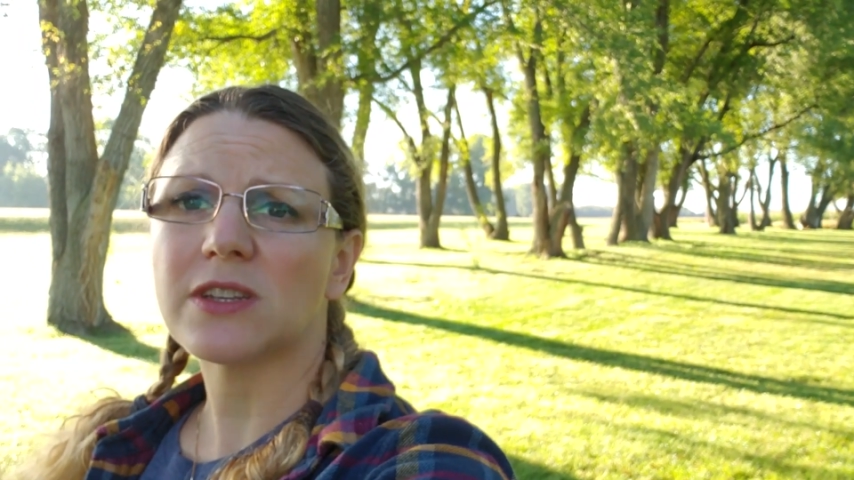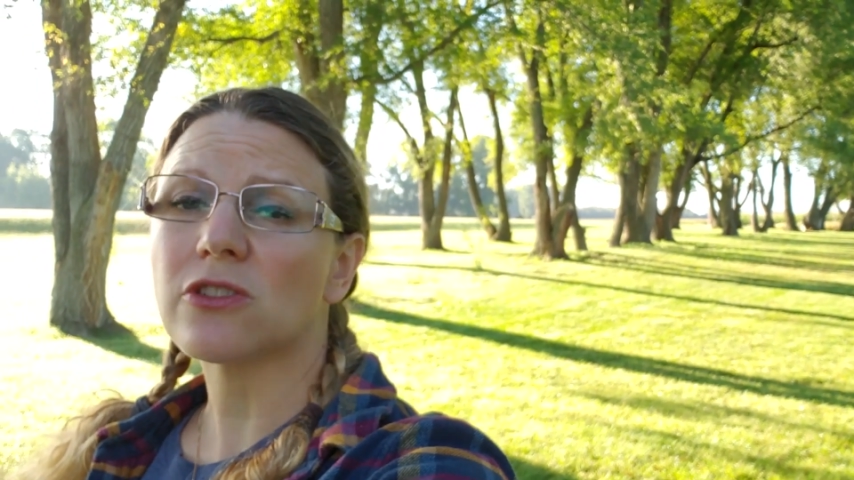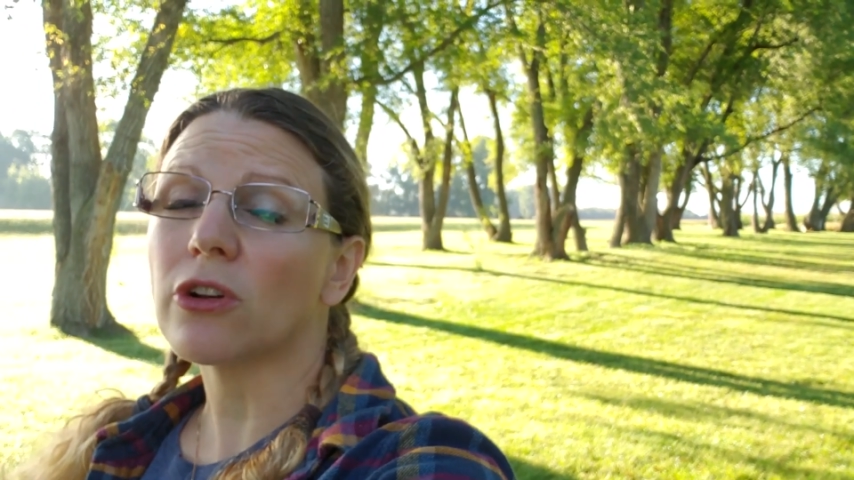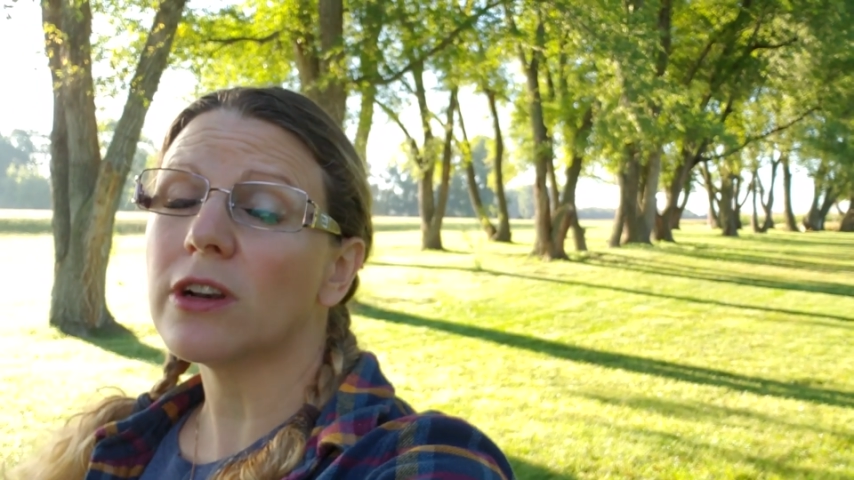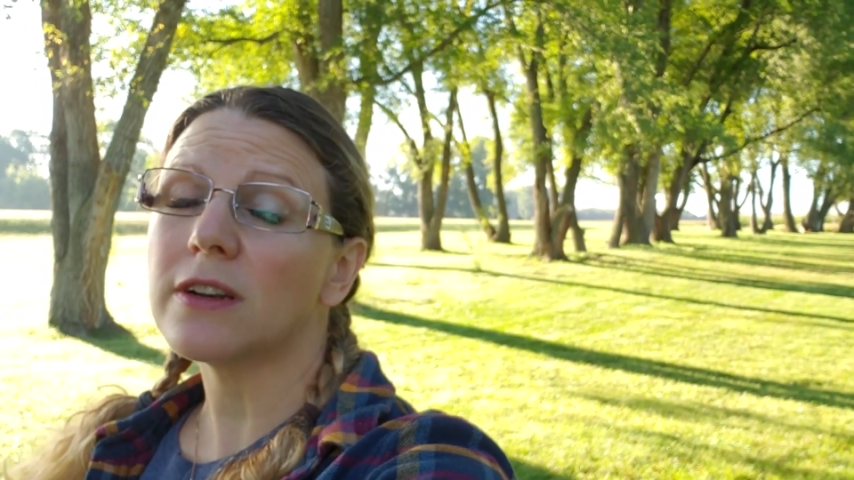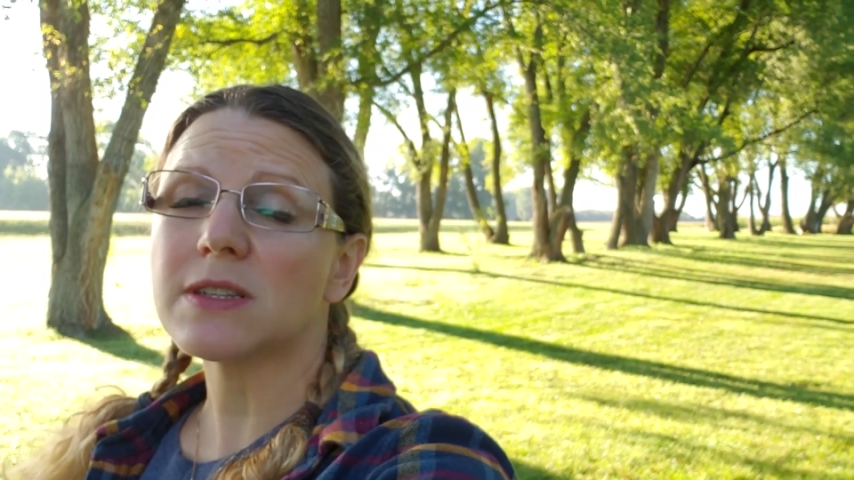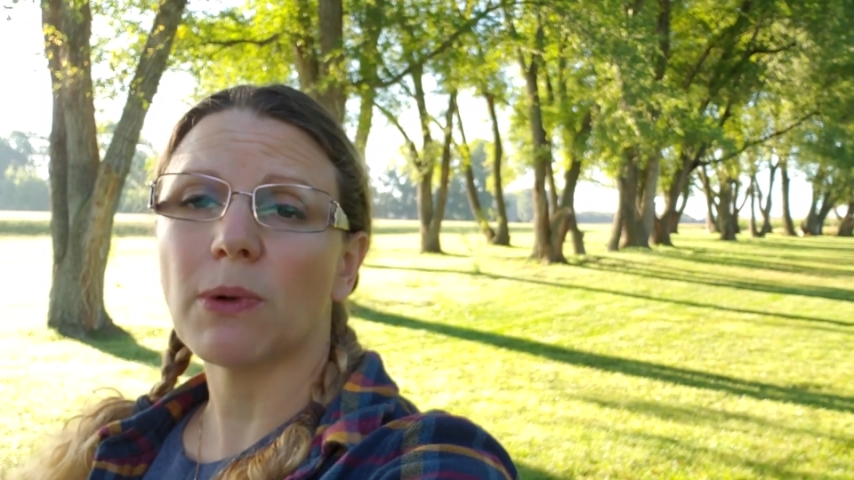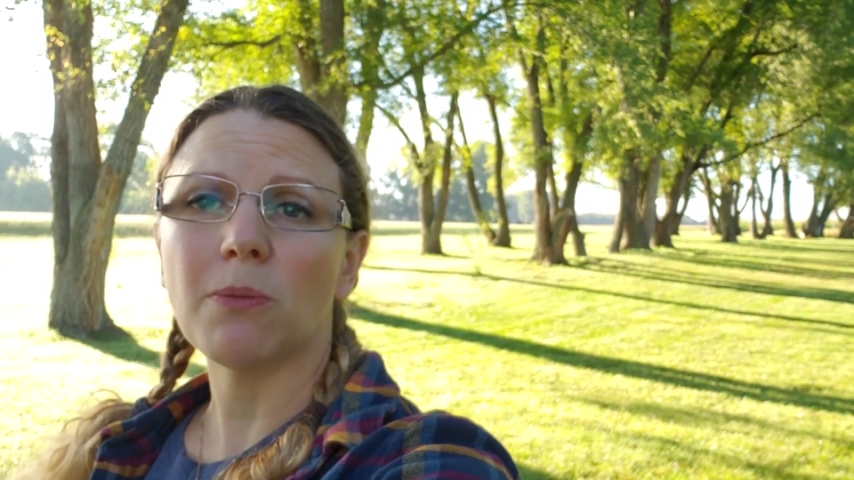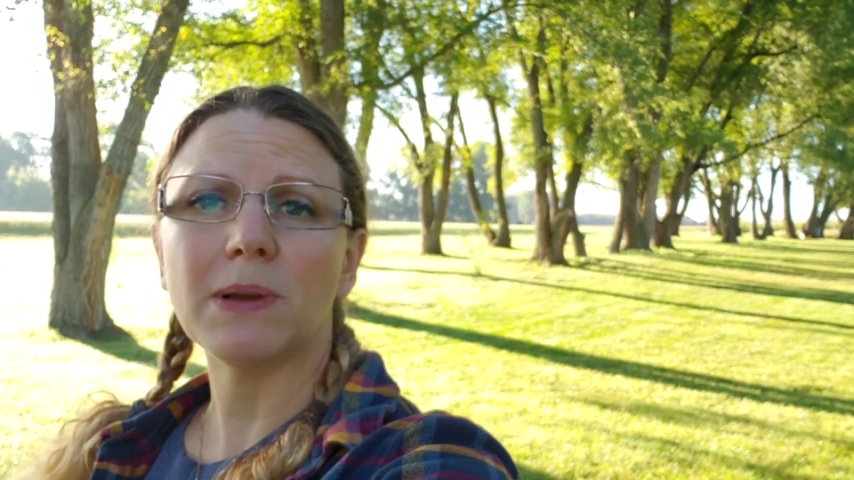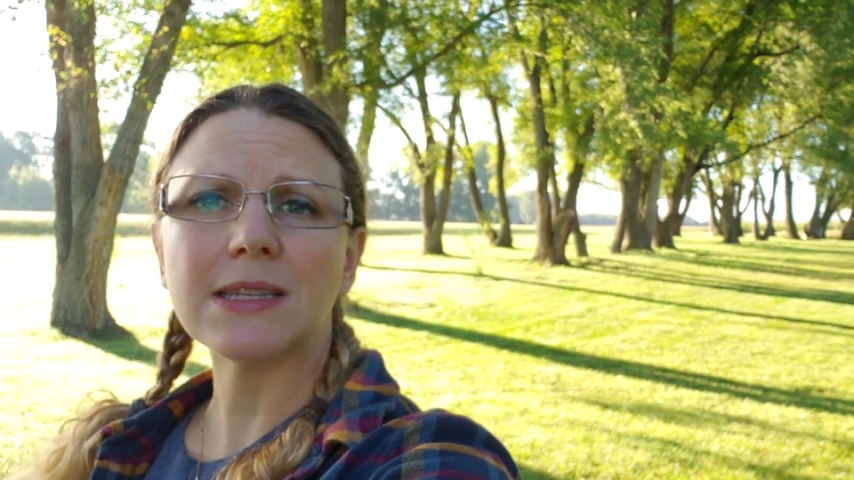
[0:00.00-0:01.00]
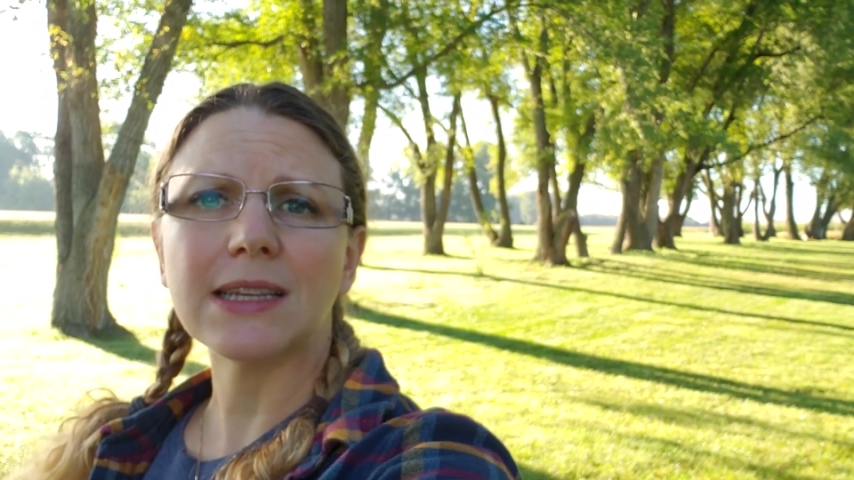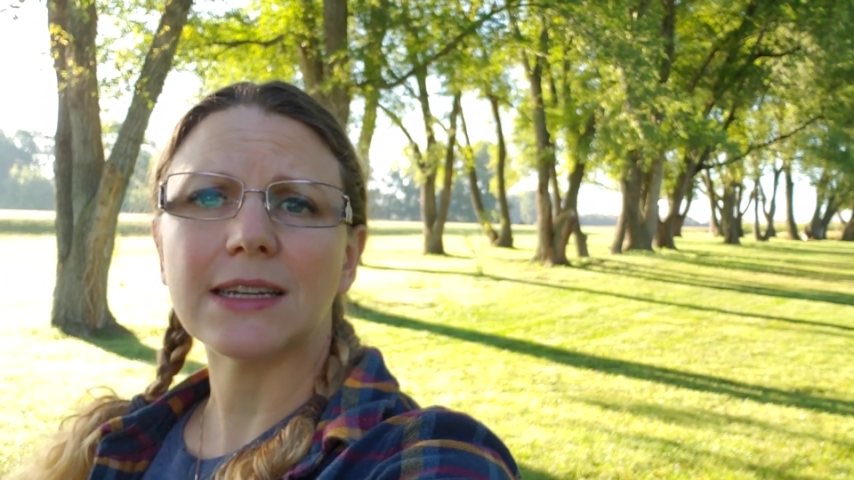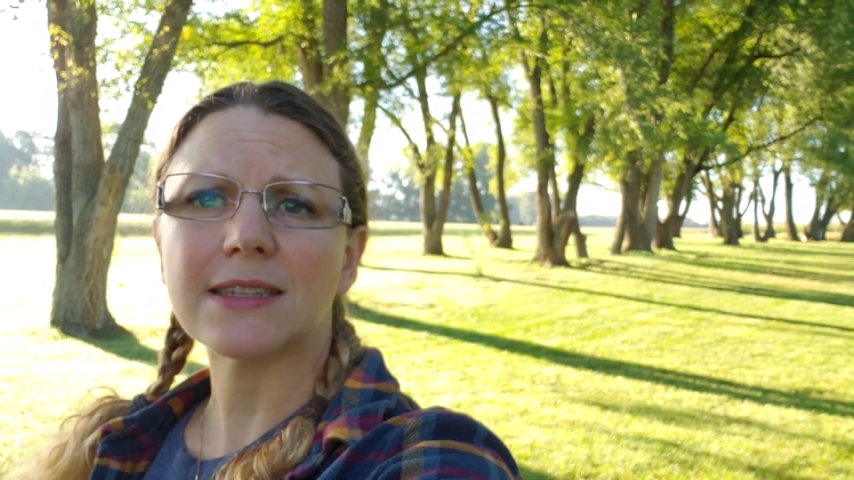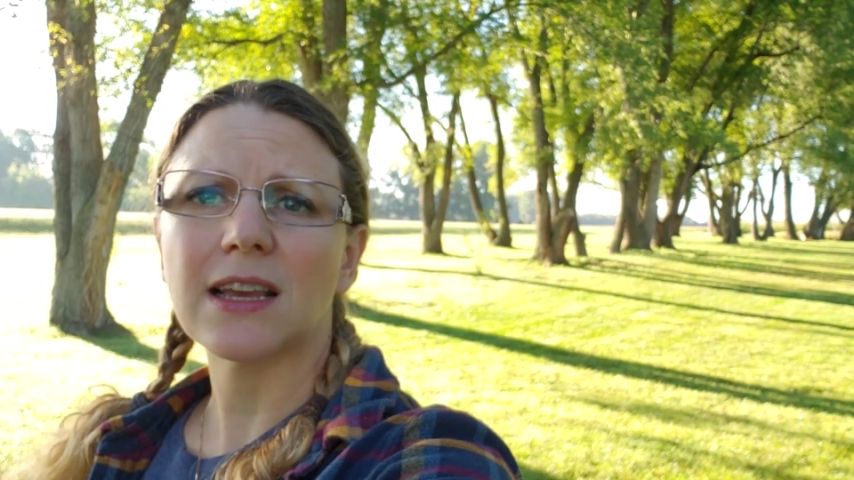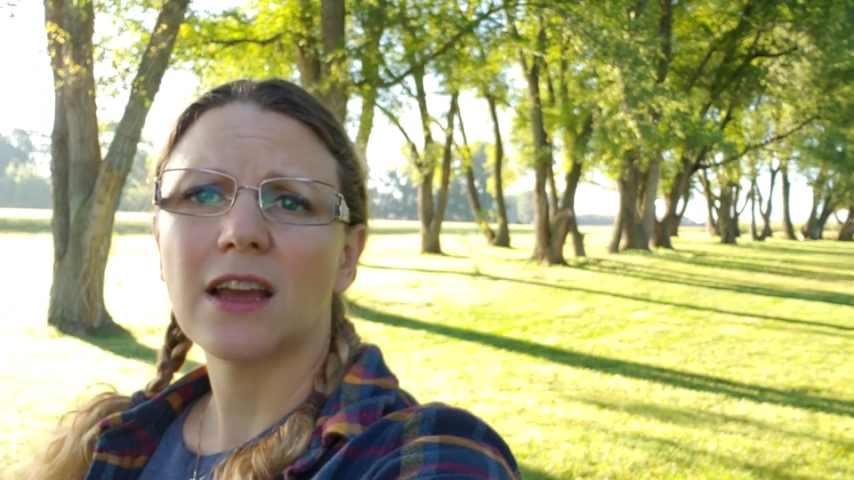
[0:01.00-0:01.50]
We started a small
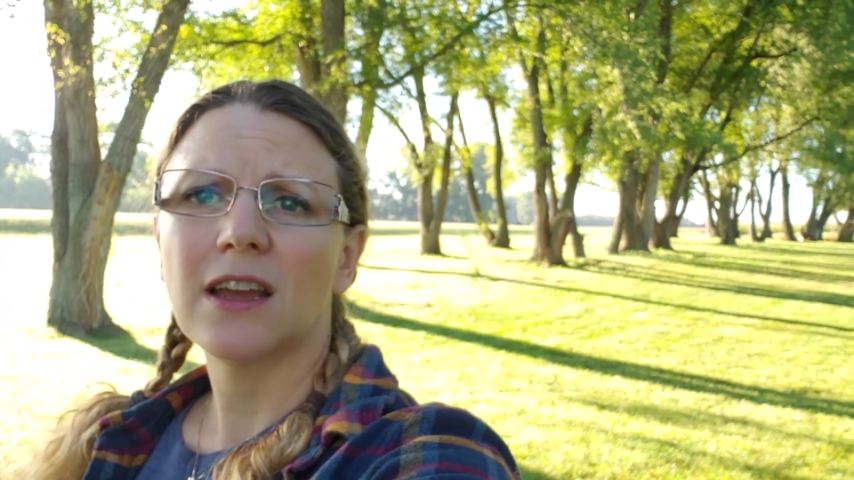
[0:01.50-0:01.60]
business